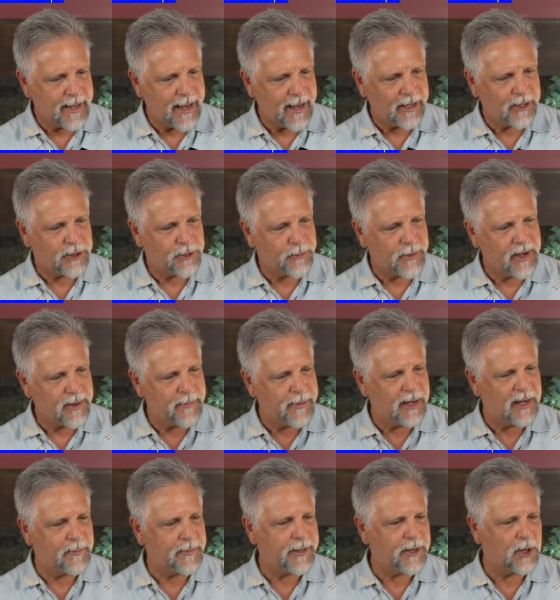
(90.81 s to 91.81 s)
a three
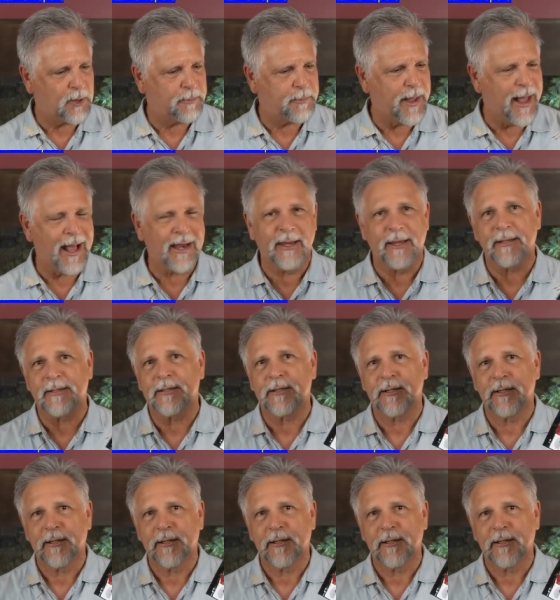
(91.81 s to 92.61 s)
millimeter pellet.